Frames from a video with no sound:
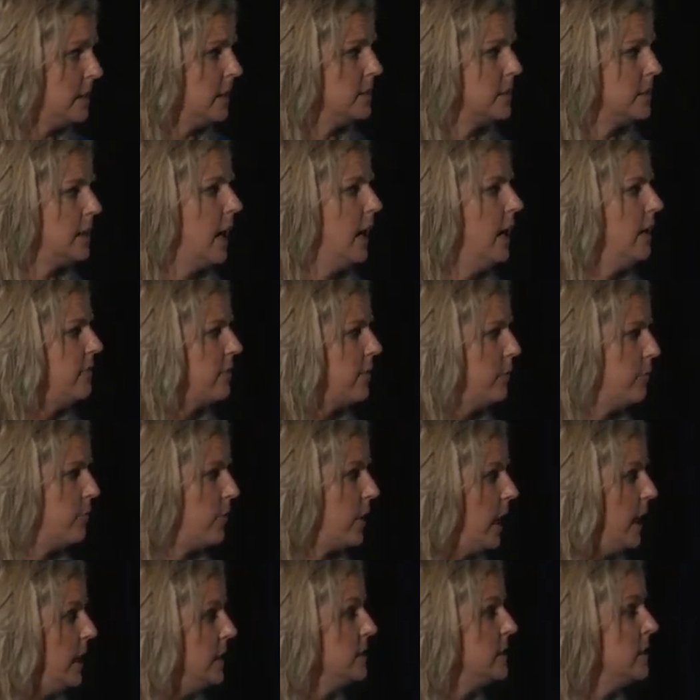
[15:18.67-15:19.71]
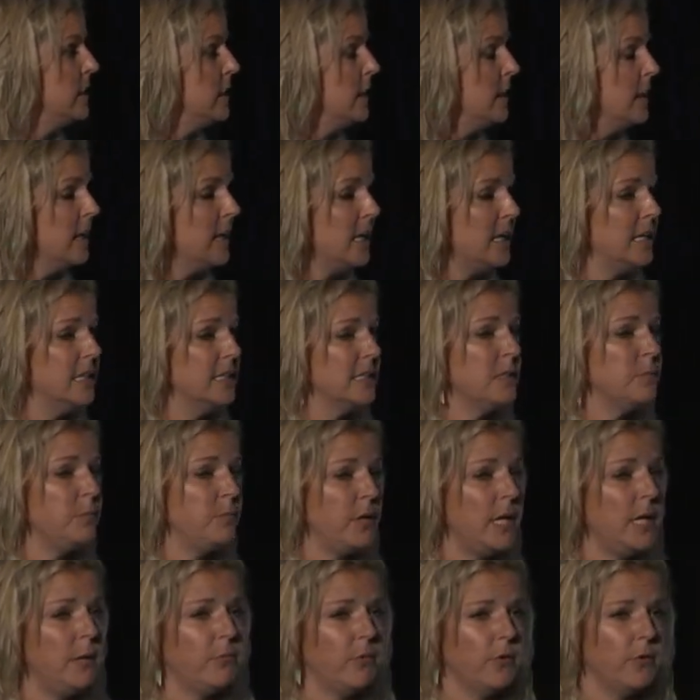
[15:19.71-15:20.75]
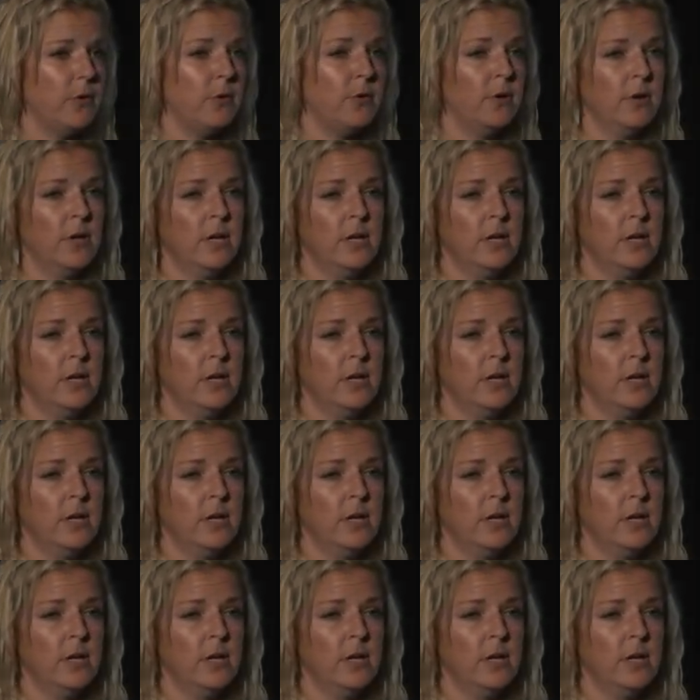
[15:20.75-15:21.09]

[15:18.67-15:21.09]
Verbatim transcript: aside from price, is people.